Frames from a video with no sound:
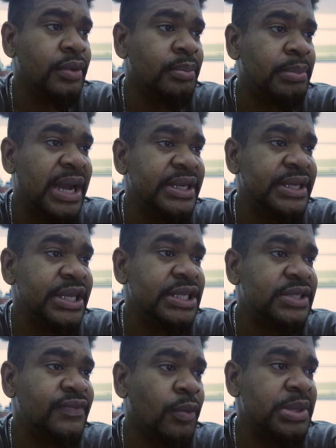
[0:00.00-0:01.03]

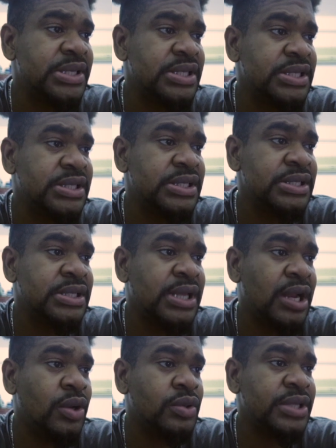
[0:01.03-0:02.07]
mandates for businesses,
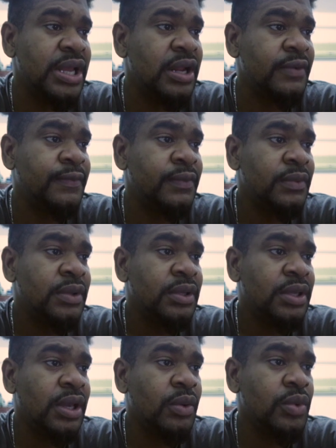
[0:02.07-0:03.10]
allows health
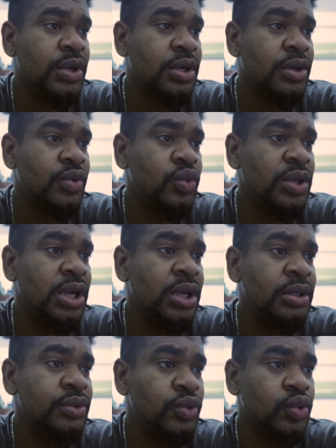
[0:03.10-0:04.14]
care worker
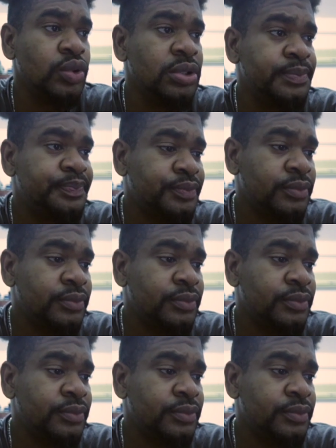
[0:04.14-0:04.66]
rule.